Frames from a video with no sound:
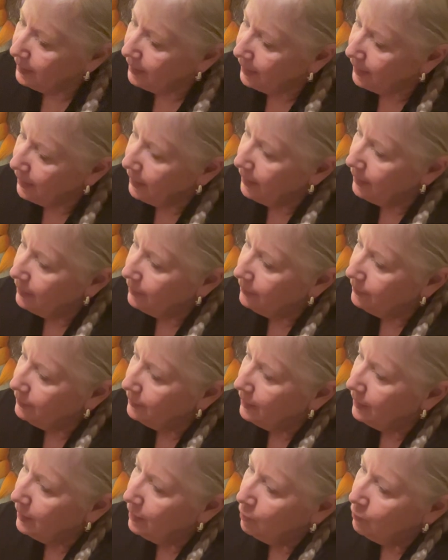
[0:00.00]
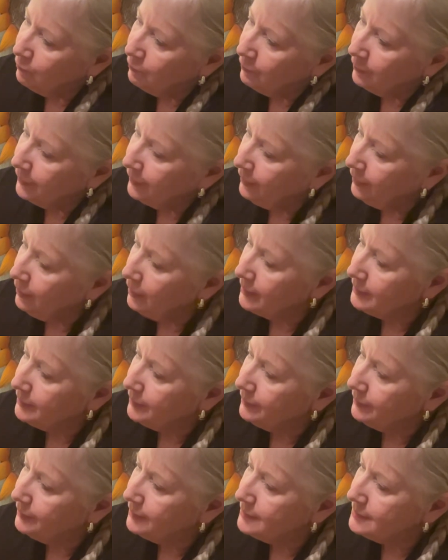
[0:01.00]
And over here, I
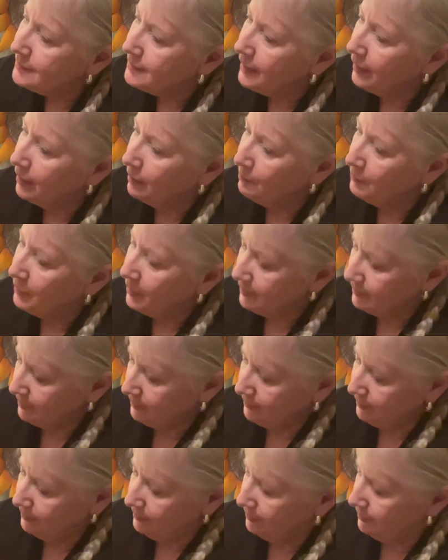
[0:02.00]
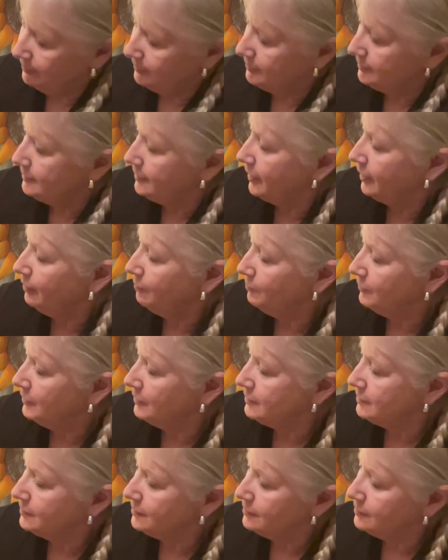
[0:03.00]
did the same. I did the same
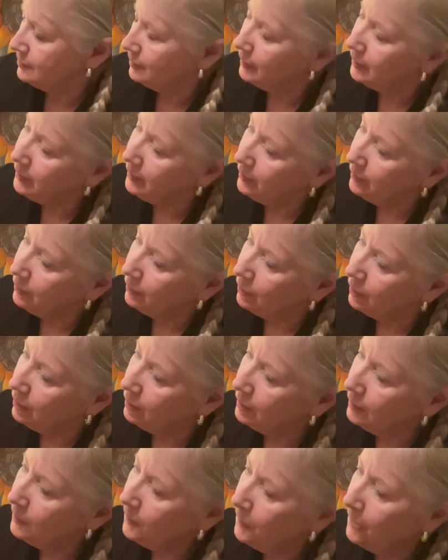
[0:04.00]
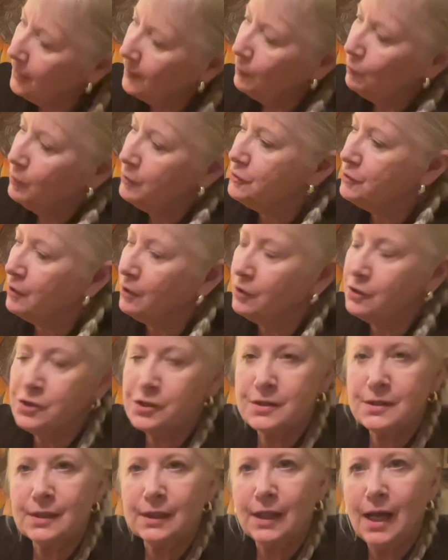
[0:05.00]
as here, which are
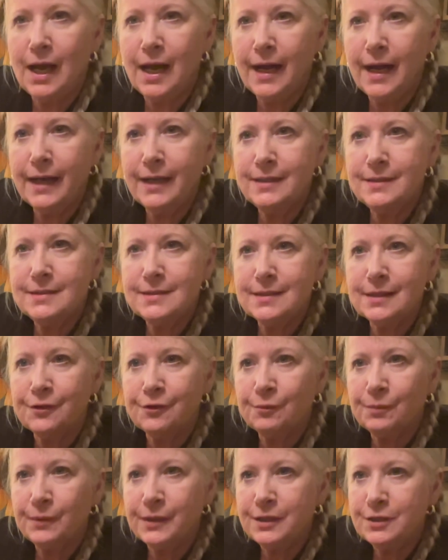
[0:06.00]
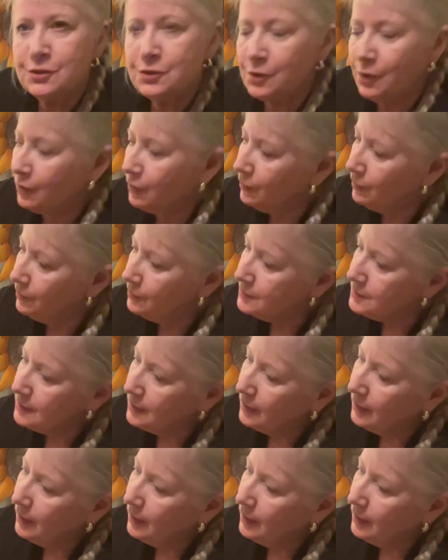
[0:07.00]
just lines and three circles.